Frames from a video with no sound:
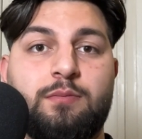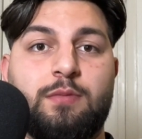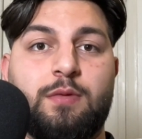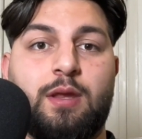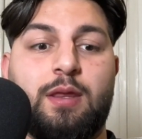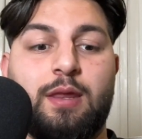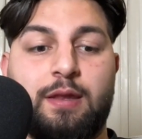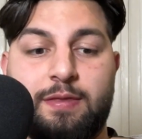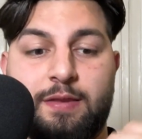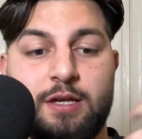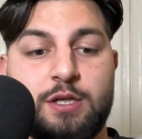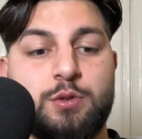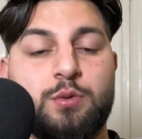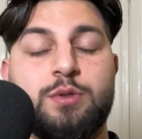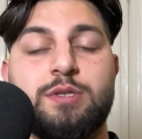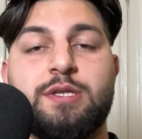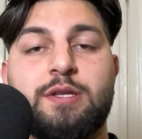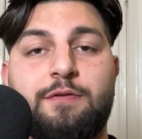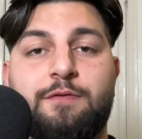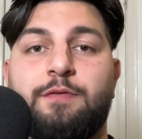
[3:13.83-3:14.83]
Like, this
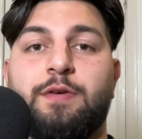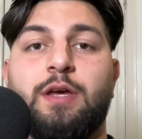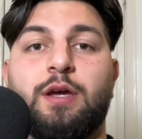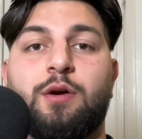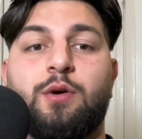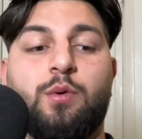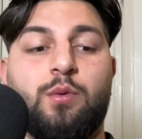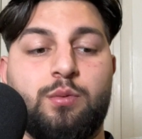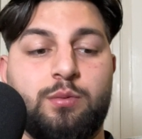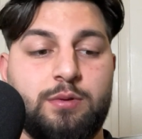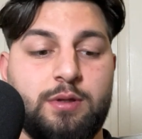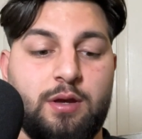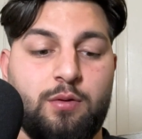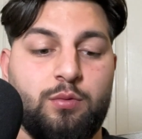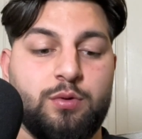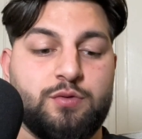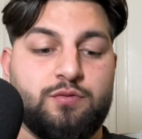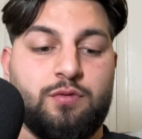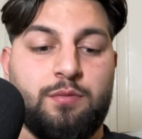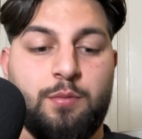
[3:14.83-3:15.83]
was the vehicle. It
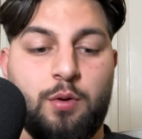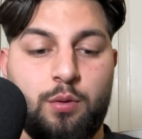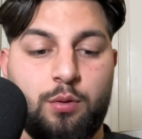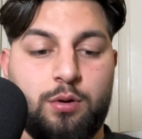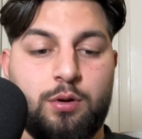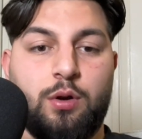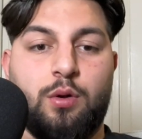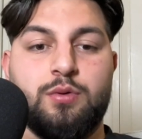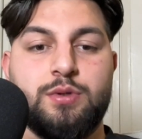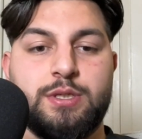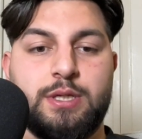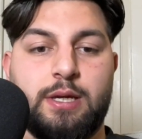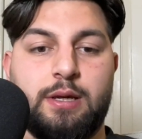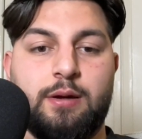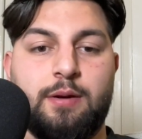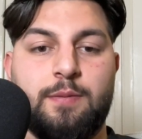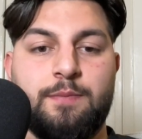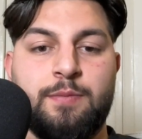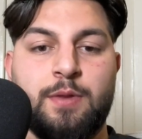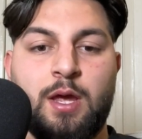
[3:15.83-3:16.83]
was remote closing.
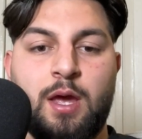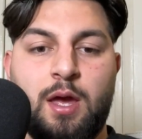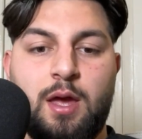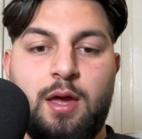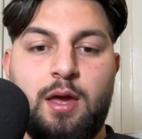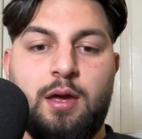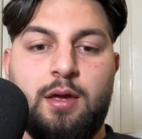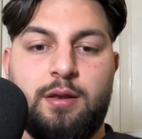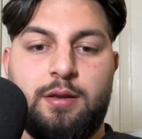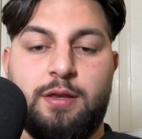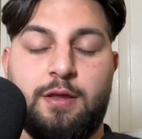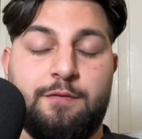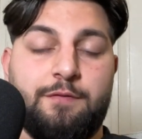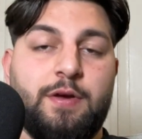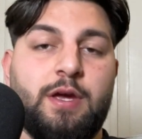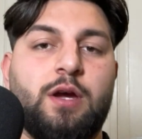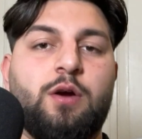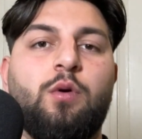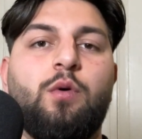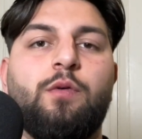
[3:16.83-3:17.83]
The
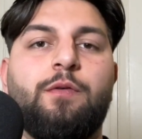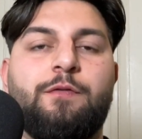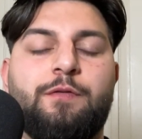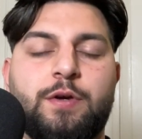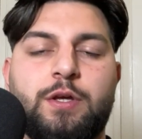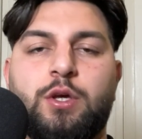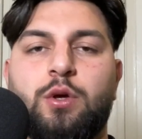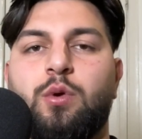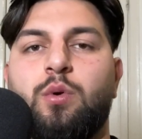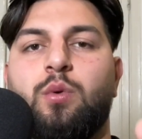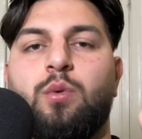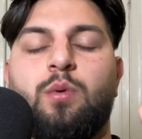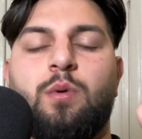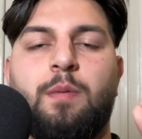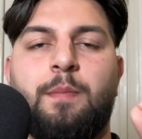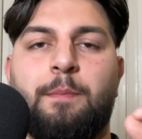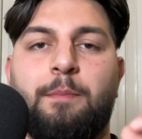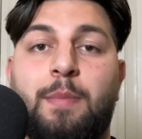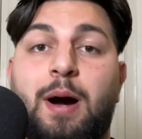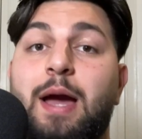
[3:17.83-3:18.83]
vehicle for you
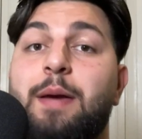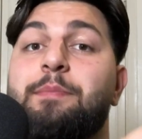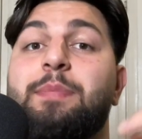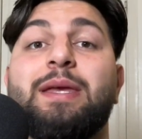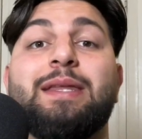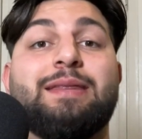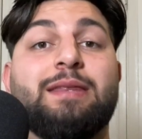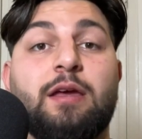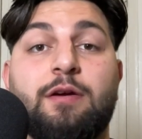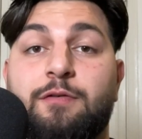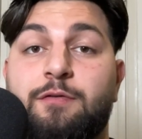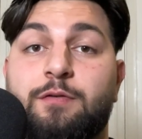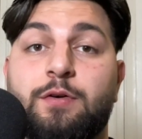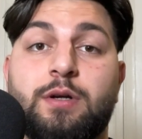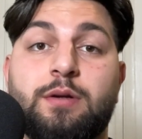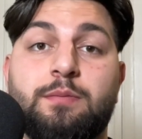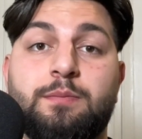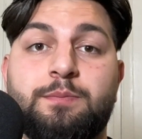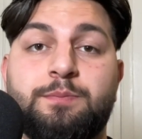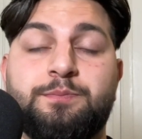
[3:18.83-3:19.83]
might be
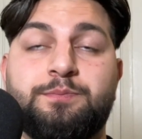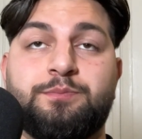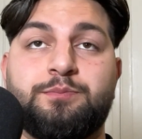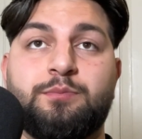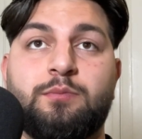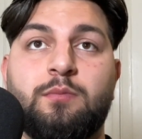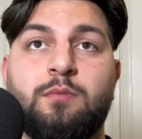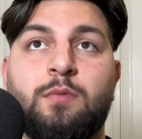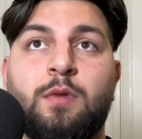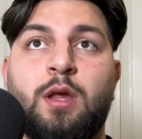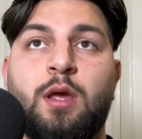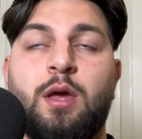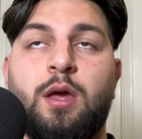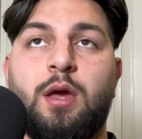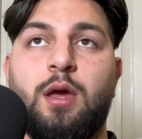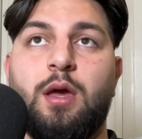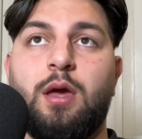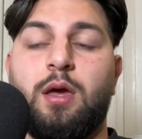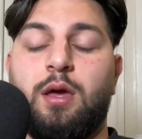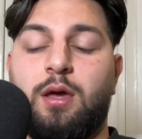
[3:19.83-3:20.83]
different.
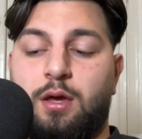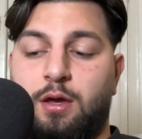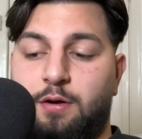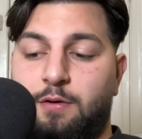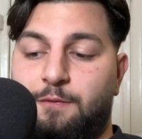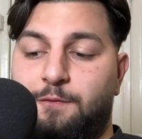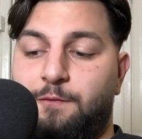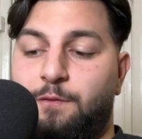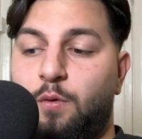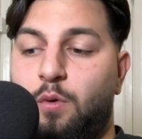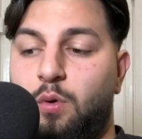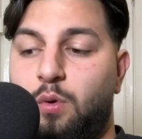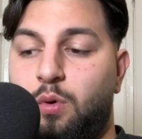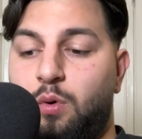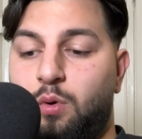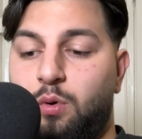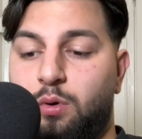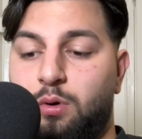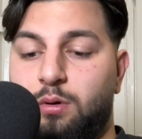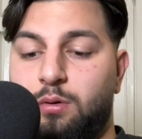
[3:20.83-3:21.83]

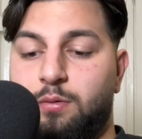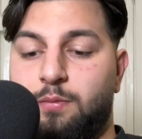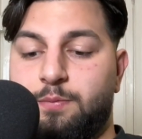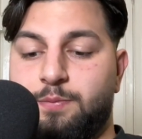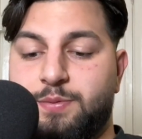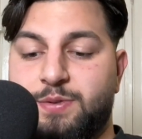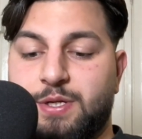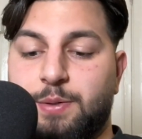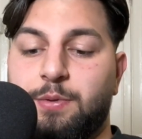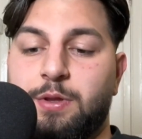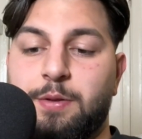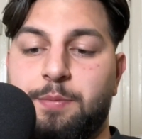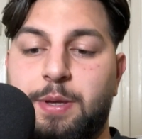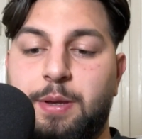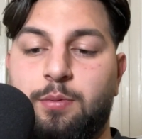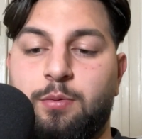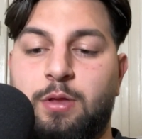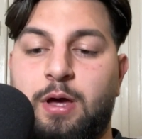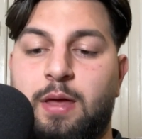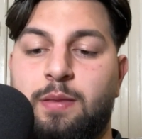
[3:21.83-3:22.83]
For some of the
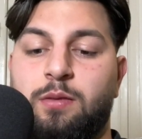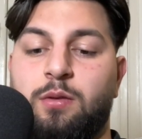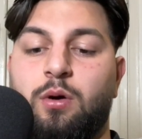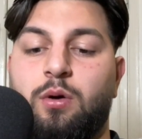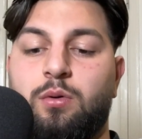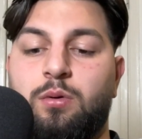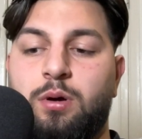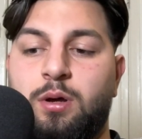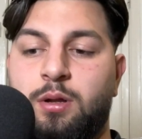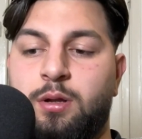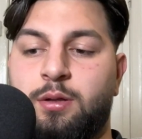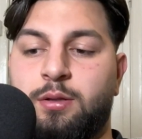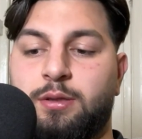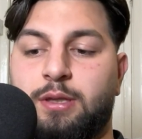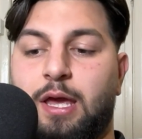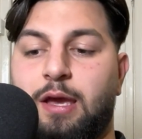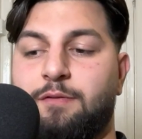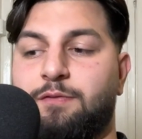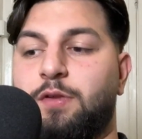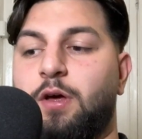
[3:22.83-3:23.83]
people that I know,
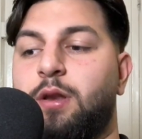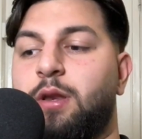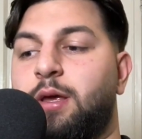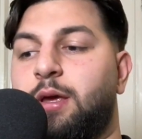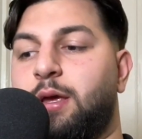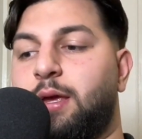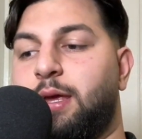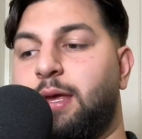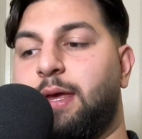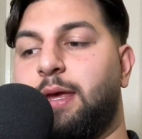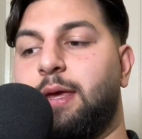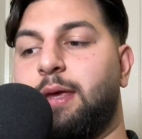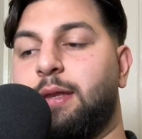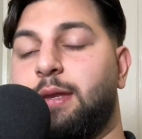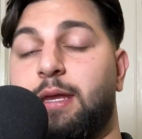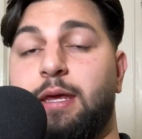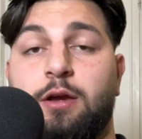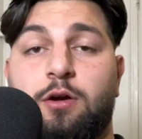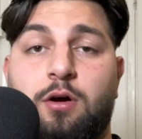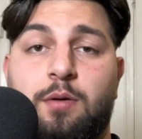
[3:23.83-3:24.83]
they've done it in
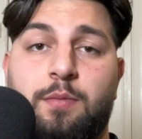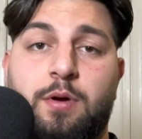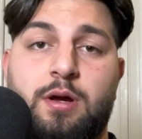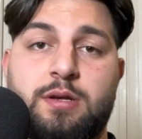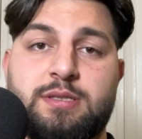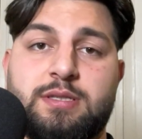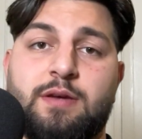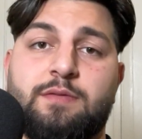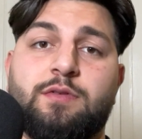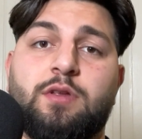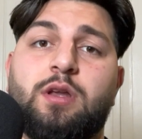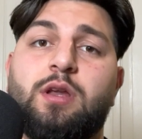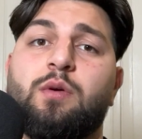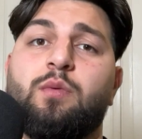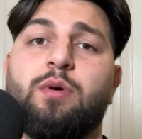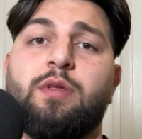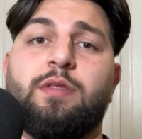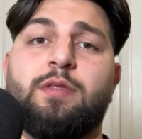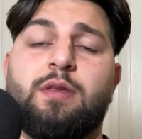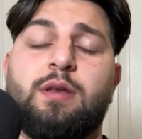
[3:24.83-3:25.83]
e-commerce. They've done it
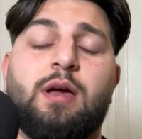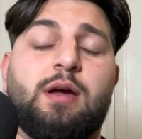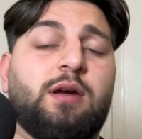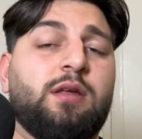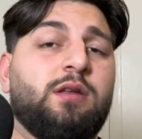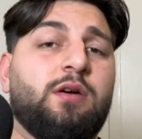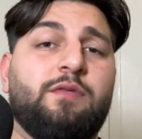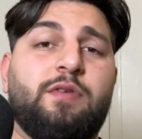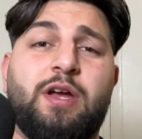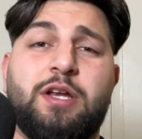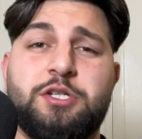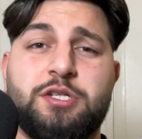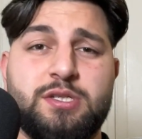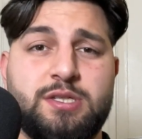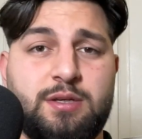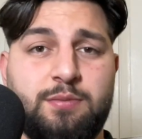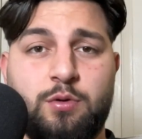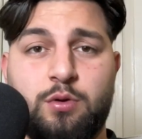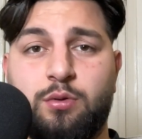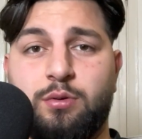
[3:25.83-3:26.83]
with like another
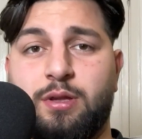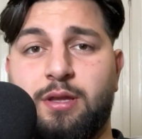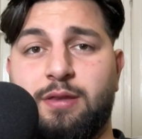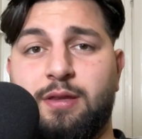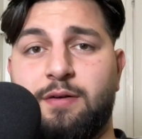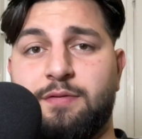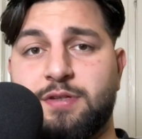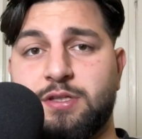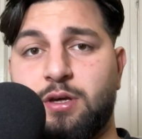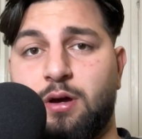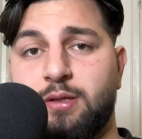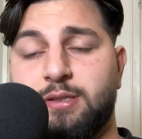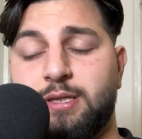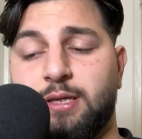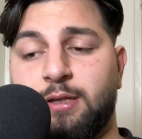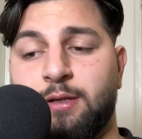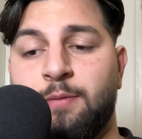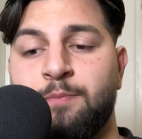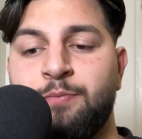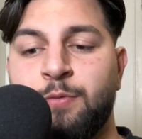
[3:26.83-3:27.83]
agency model that they've started.